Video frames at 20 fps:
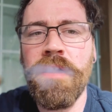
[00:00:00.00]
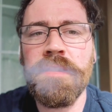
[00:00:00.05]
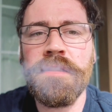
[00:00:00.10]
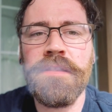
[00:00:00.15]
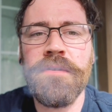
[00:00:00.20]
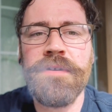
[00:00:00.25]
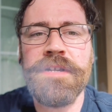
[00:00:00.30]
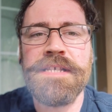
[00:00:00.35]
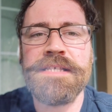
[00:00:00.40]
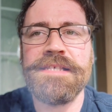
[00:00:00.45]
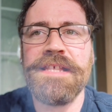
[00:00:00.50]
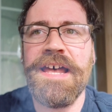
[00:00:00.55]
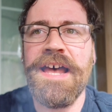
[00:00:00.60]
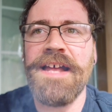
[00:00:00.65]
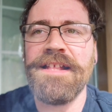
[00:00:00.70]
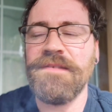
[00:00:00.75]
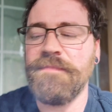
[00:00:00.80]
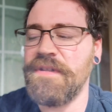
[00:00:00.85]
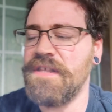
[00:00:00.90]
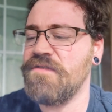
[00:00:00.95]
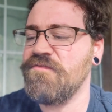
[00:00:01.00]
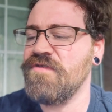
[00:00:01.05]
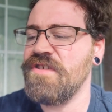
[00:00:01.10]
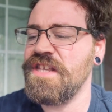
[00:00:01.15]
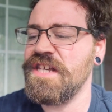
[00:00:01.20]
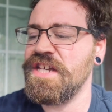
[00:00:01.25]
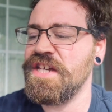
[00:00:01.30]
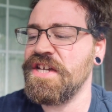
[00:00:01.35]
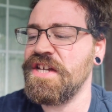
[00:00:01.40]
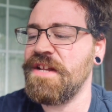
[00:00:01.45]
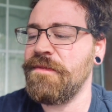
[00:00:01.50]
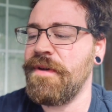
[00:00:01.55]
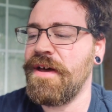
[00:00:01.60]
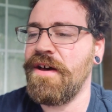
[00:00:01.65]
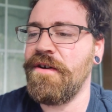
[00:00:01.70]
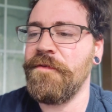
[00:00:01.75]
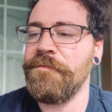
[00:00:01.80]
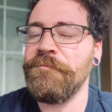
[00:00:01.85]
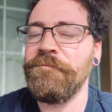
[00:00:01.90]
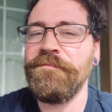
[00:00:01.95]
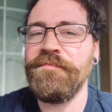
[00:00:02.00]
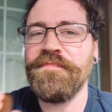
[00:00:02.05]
doing his lines, but he's really good about,